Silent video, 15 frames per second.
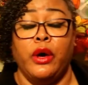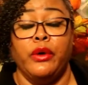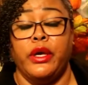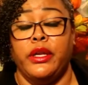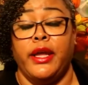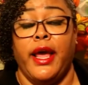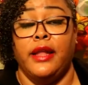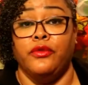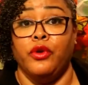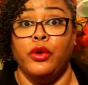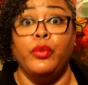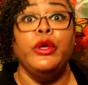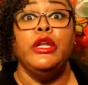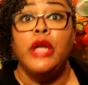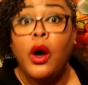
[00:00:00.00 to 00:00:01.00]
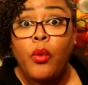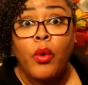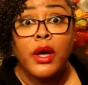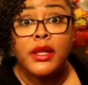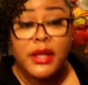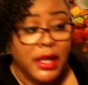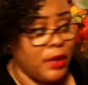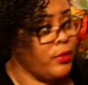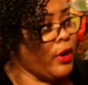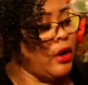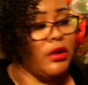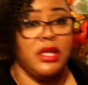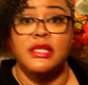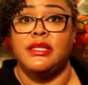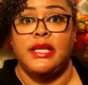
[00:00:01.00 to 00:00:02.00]
going to get in California. We know one thing, we're
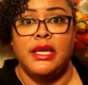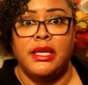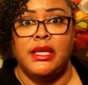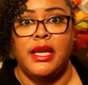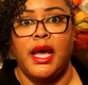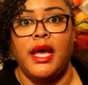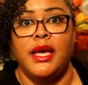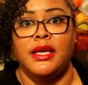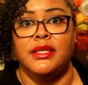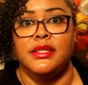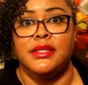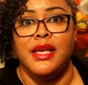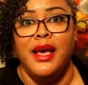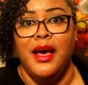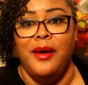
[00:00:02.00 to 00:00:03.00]
going to get sunny days.